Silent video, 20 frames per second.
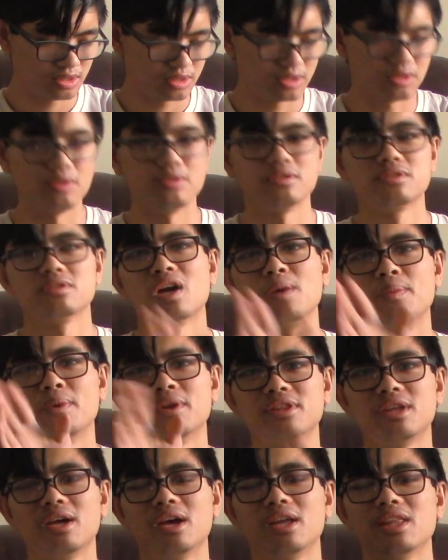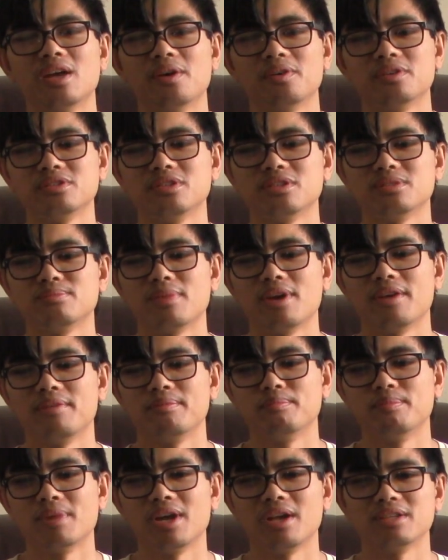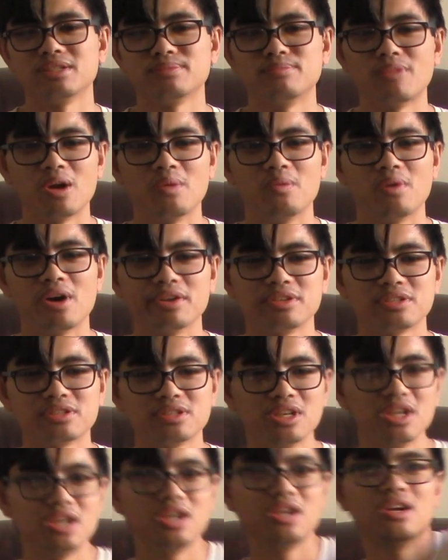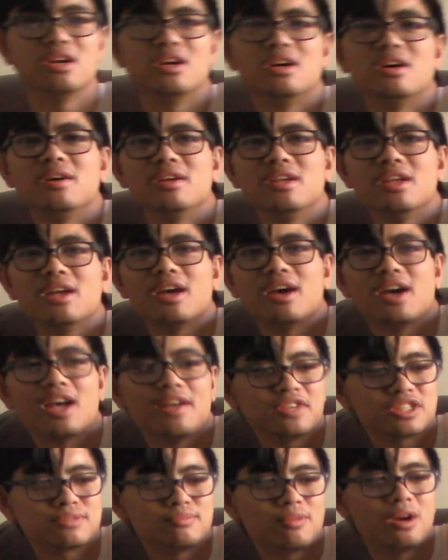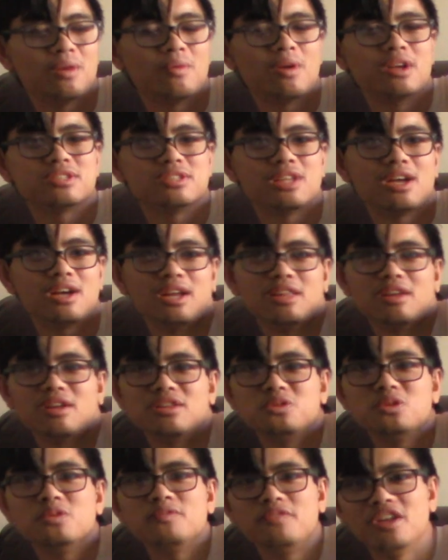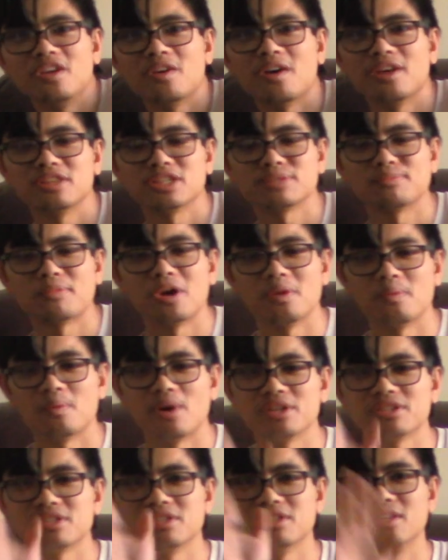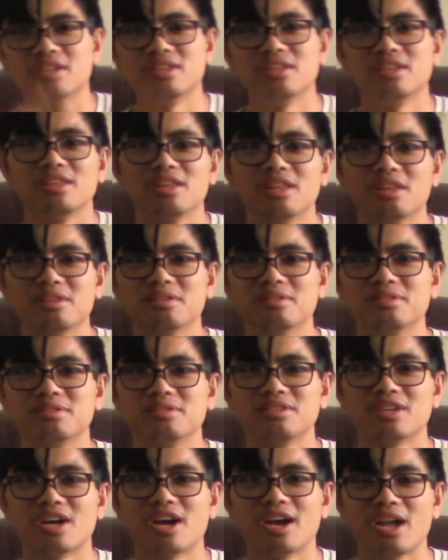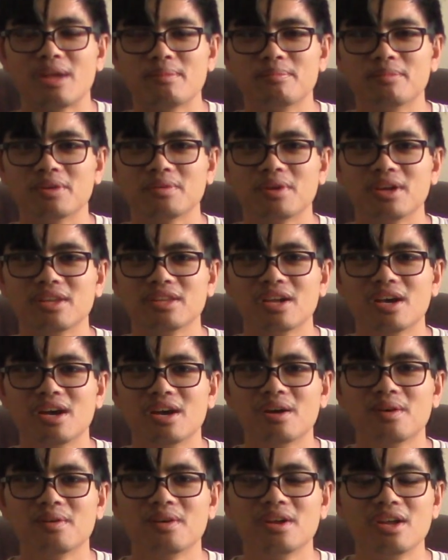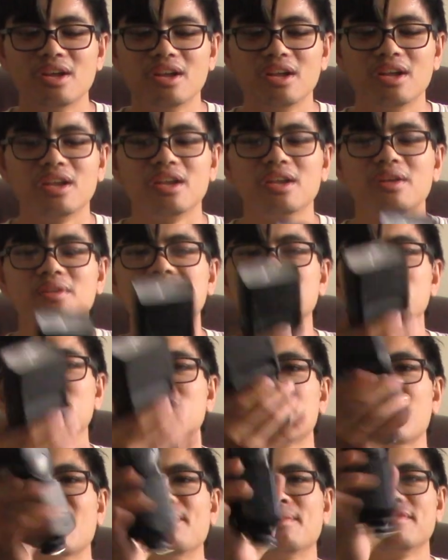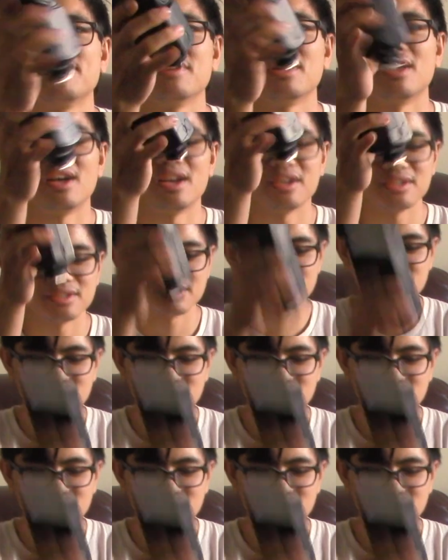Oh, sorry about that. That was just my smartwatch. Oh yeah, I have a smartwatch, and I'll do a video on the smartwatch in another time. But right now, here's the camera flash.